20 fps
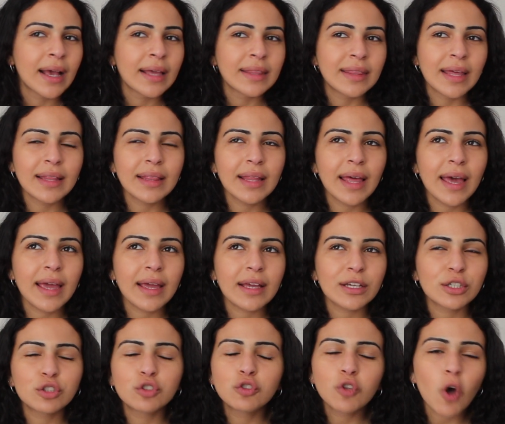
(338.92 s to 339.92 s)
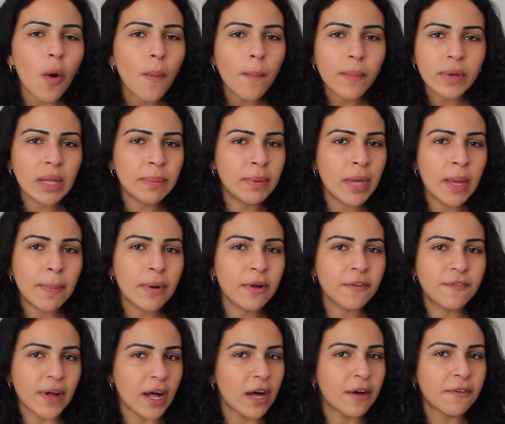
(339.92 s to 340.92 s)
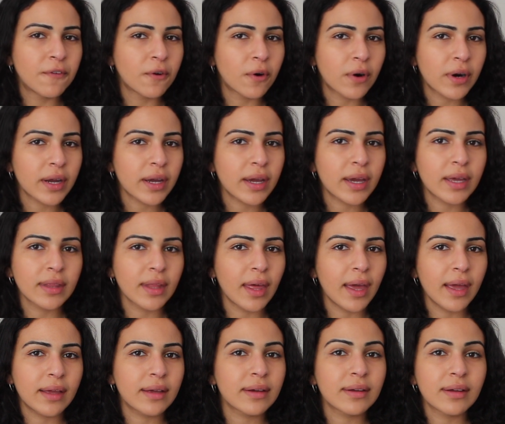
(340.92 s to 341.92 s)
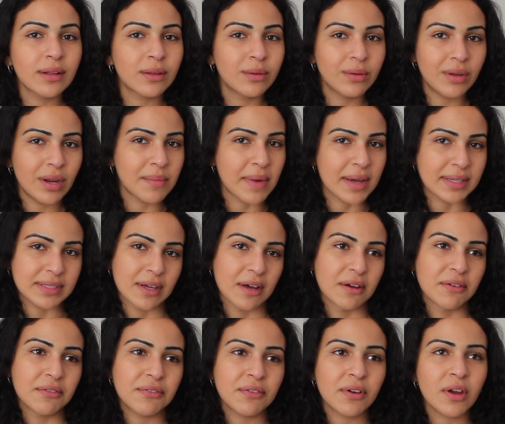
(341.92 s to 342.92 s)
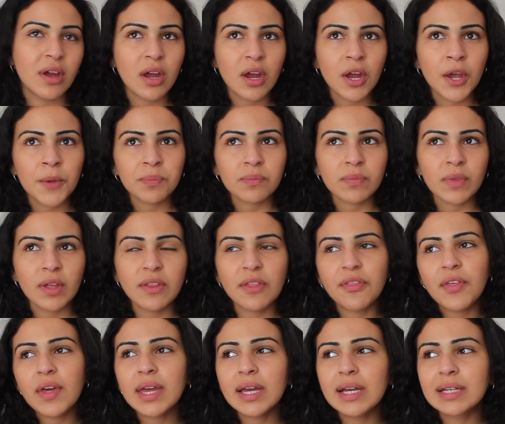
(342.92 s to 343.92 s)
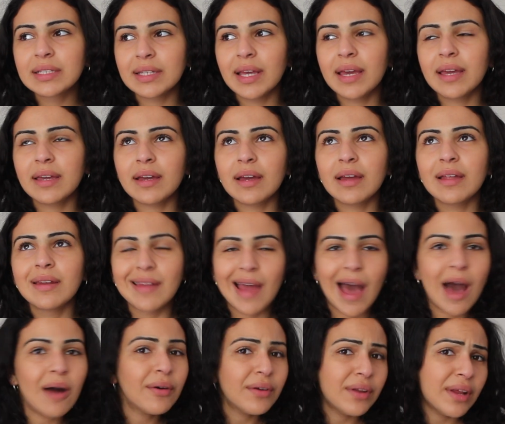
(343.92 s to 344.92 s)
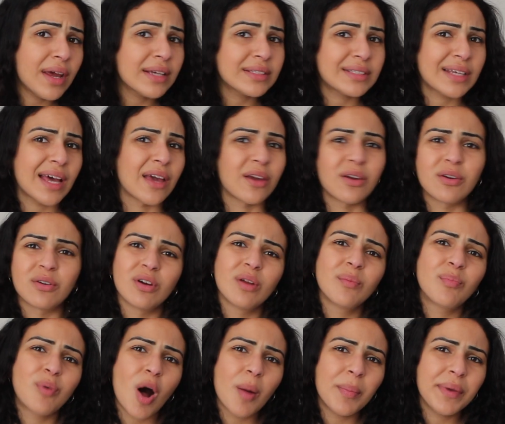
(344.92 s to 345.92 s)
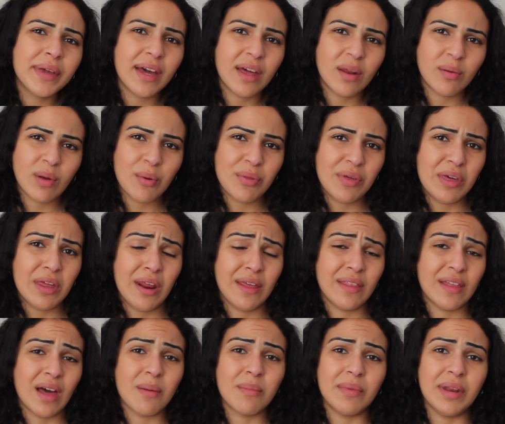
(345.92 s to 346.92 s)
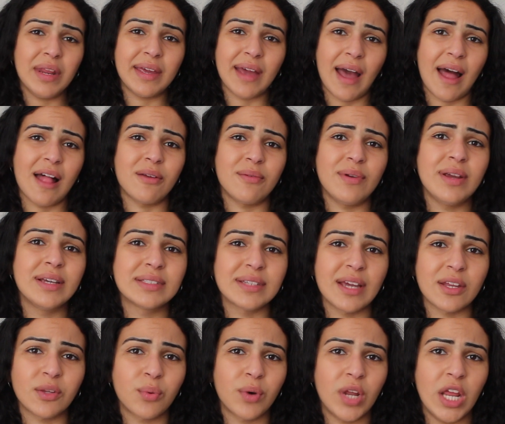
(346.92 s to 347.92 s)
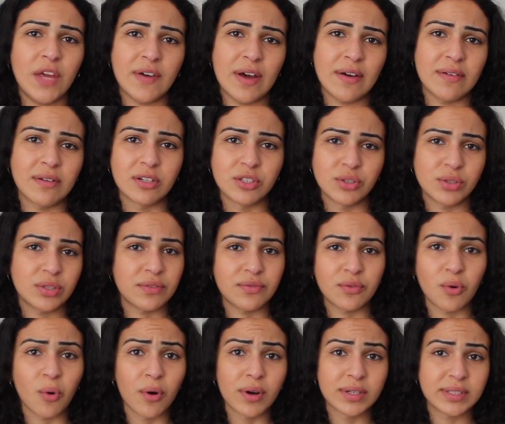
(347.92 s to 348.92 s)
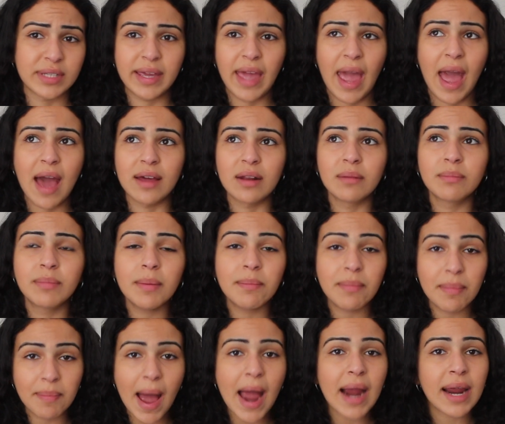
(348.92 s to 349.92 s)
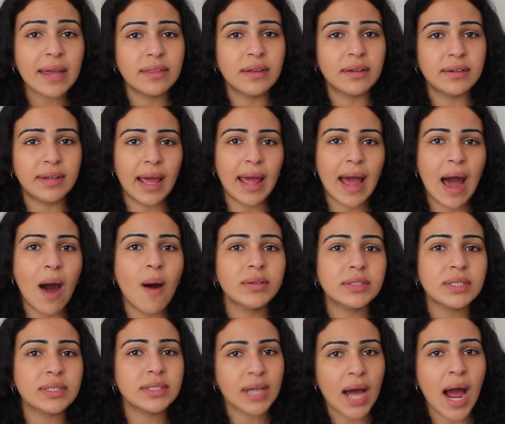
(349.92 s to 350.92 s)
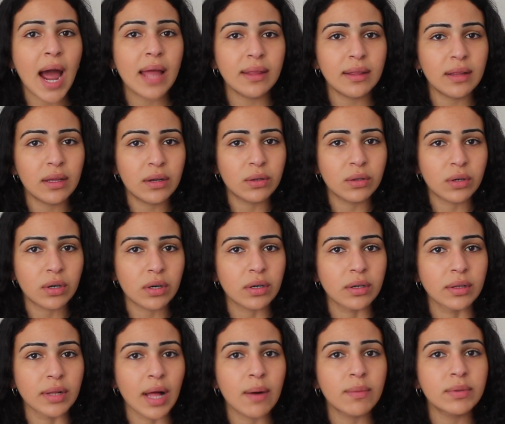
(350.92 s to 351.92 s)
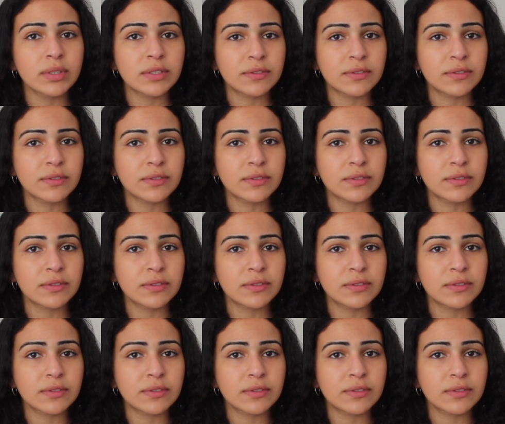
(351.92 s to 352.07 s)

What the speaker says: that like so many people fell for it, and like including myself. The thing is, like, nowadays I could probably get away with eating that many calories, like 2,500, of course I can. But back in the day, I was a tiny little girl. I